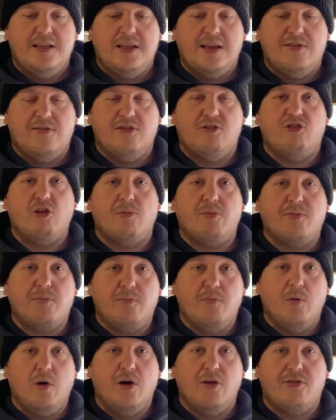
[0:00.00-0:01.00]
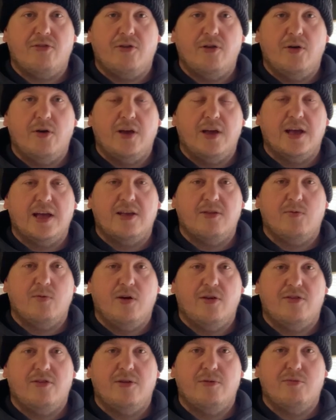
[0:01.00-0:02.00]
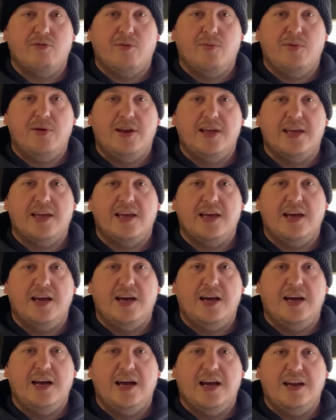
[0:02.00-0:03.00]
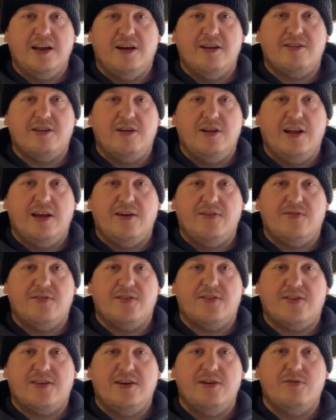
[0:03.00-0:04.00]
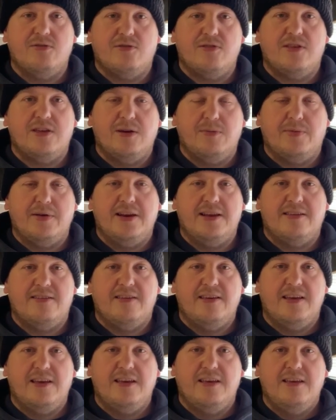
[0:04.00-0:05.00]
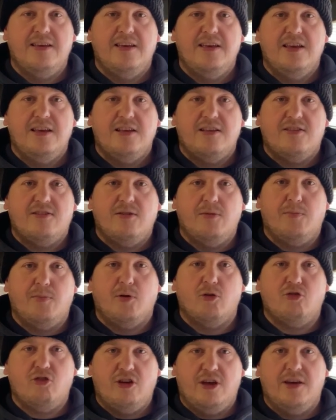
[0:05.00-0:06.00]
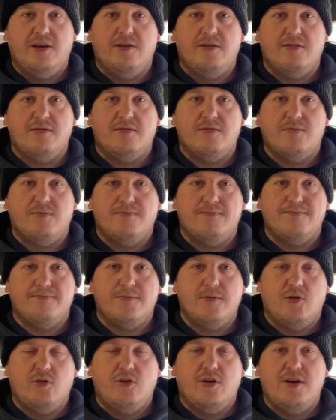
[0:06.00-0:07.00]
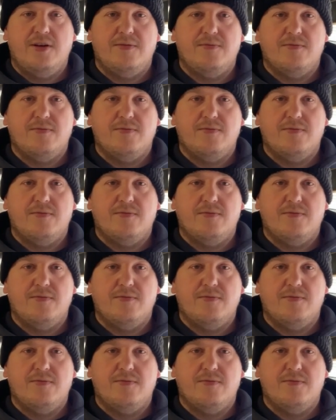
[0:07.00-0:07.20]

if a job's worth doing, it's worth doing properly, and I don't have the skills or the ability to bodge it. All right,